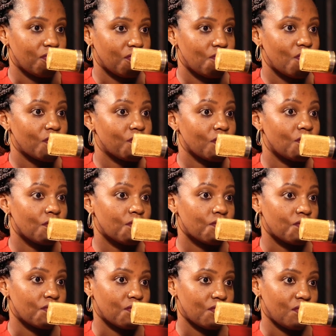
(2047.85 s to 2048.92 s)
what we go
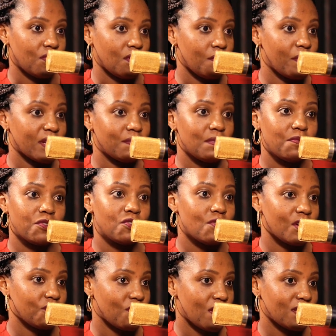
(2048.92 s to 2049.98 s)
through, but people don't
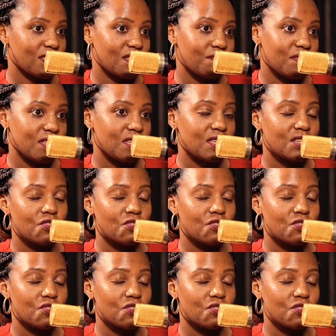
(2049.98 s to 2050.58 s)
want to accept it,